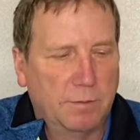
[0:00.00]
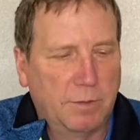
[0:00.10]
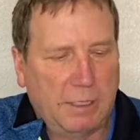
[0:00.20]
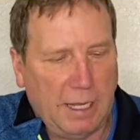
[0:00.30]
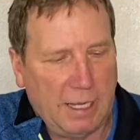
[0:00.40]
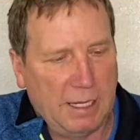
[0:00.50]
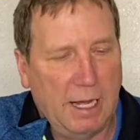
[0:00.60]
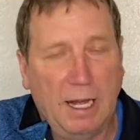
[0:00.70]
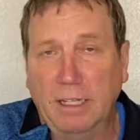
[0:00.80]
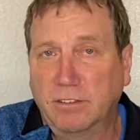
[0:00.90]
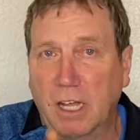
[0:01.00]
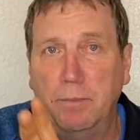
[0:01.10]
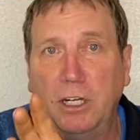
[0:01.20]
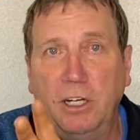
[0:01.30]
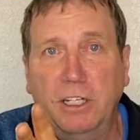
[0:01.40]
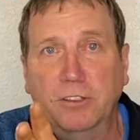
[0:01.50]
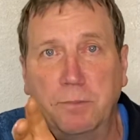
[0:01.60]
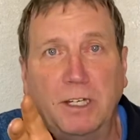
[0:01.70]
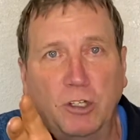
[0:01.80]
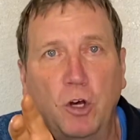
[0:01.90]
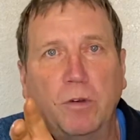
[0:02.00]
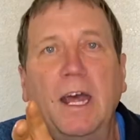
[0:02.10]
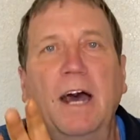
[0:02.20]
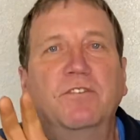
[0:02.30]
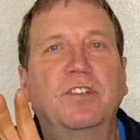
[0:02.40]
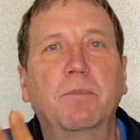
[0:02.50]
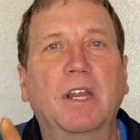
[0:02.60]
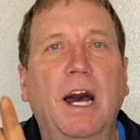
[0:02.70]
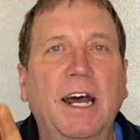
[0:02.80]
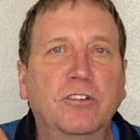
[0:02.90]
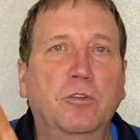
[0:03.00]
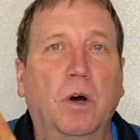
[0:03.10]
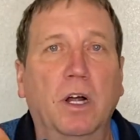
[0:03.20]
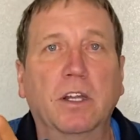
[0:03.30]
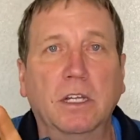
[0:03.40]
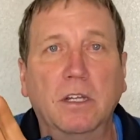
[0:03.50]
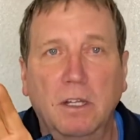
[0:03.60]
Okay, Siberia has been known to have some of the highest quality